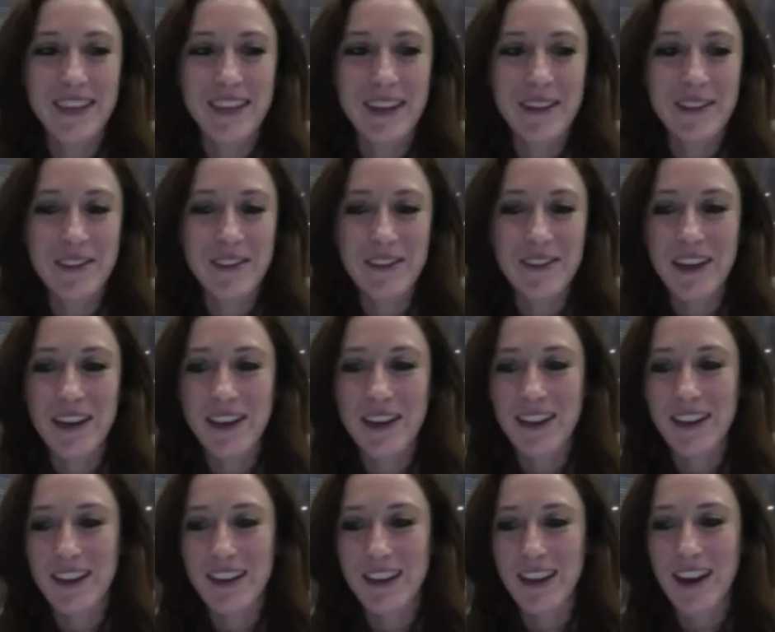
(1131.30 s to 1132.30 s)
I'm a
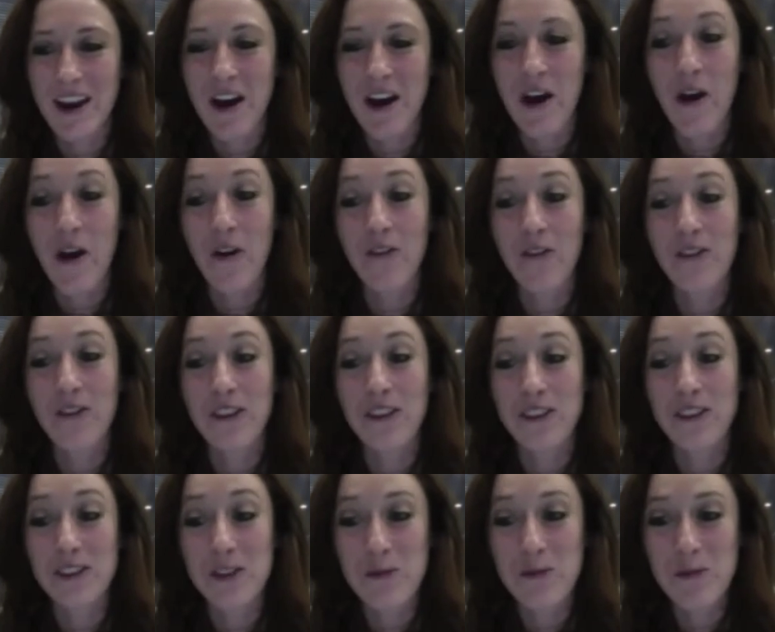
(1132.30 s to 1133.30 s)
fan of for the
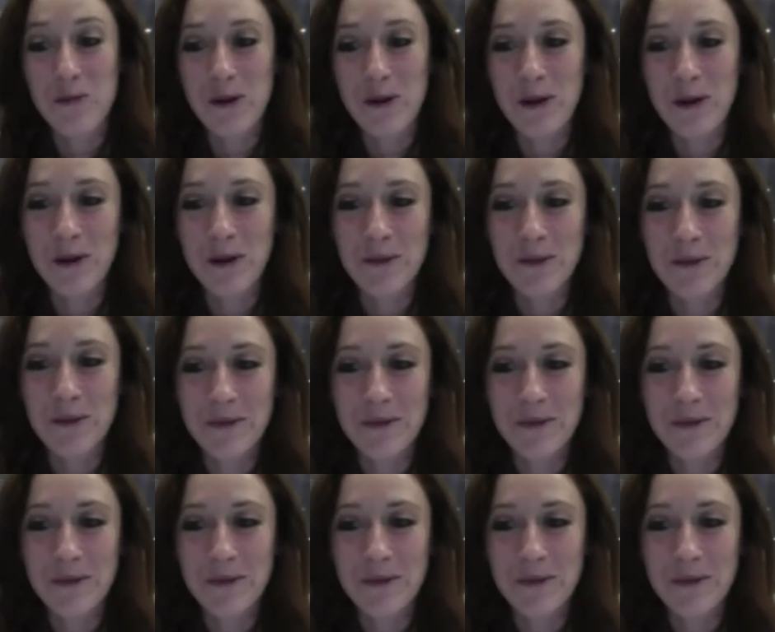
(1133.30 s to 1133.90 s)
Super Bowl?